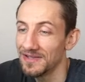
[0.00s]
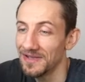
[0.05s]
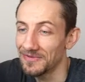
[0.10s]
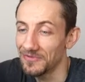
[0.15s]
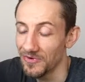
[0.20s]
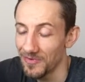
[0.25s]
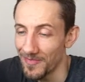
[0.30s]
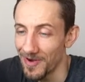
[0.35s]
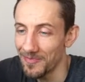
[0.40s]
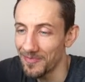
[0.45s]
You
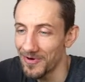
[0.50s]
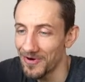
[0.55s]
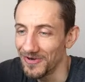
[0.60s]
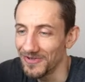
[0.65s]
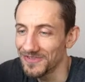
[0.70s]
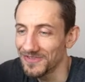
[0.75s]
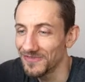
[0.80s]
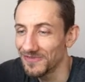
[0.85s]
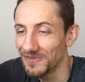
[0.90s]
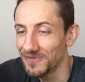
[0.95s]
have to
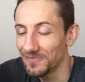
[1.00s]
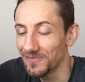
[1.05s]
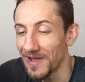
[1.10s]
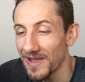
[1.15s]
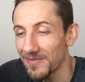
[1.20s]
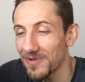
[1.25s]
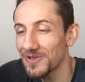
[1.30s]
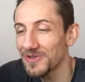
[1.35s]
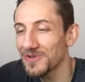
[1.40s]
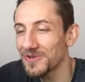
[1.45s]
remember, it
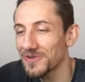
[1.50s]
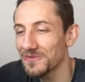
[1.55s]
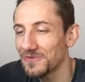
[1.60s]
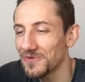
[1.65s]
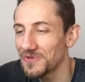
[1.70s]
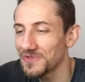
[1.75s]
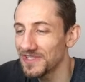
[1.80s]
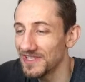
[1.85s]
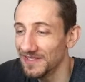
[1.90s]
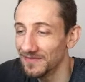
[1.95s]
might be a little
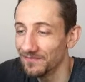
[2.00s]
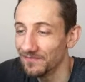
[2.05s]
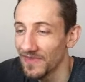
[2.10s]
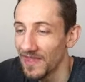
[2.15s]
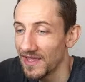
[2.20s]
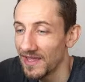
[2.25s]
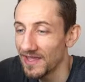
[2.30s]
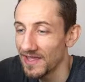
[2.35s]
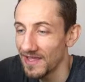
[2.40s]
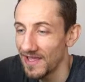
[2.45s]

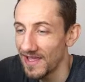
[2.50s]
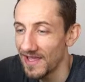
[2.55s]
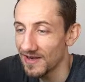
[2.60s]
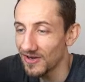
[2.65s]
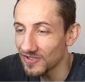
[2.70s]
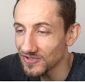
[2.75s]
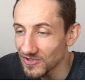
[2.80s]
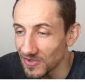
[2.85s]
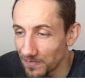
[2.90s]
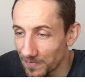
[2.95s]
confusing.
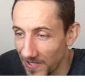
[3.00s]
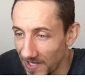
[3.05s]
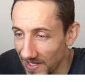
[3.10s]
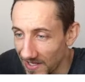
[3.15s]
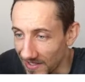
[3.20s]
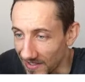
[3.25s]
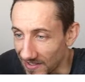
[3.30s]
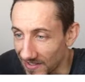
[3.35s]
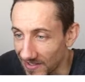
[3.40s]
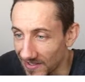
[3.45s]
And also
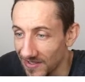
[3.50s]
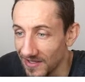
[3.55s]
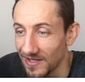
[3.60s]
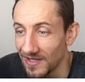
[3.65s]
pink.